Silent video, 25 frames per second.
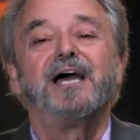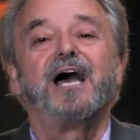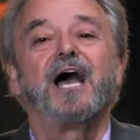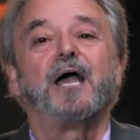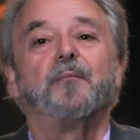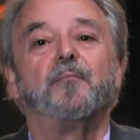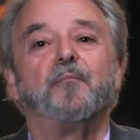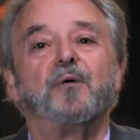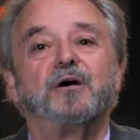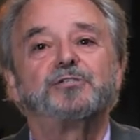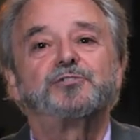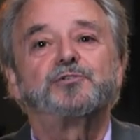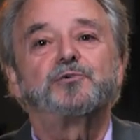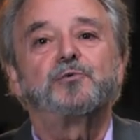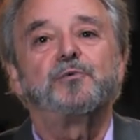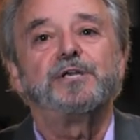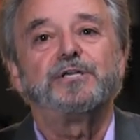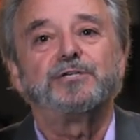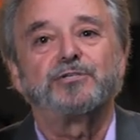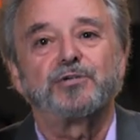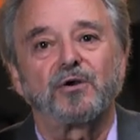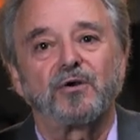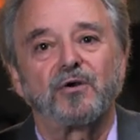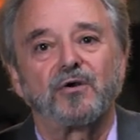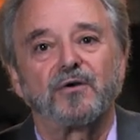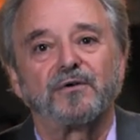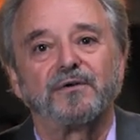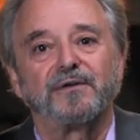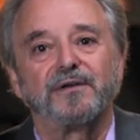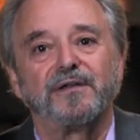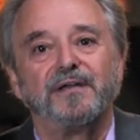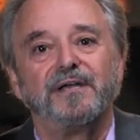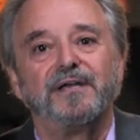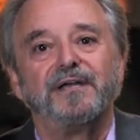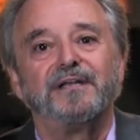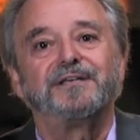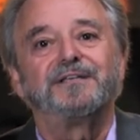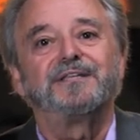I must return
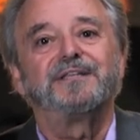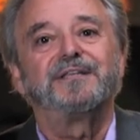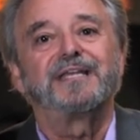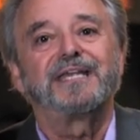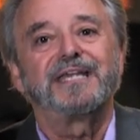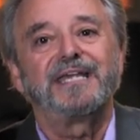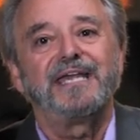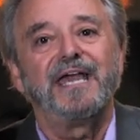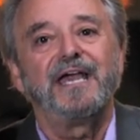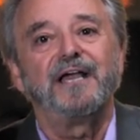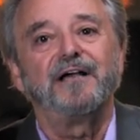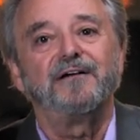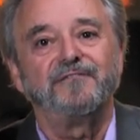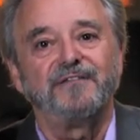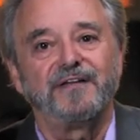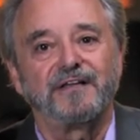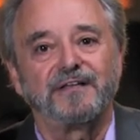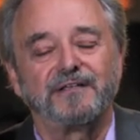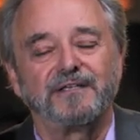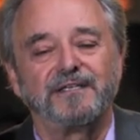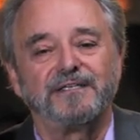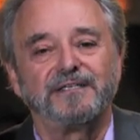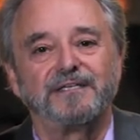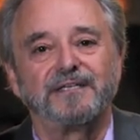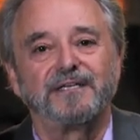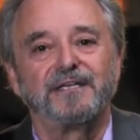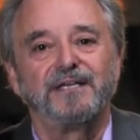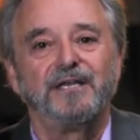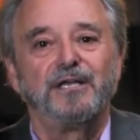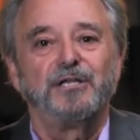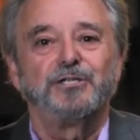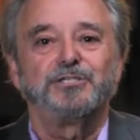to the King of England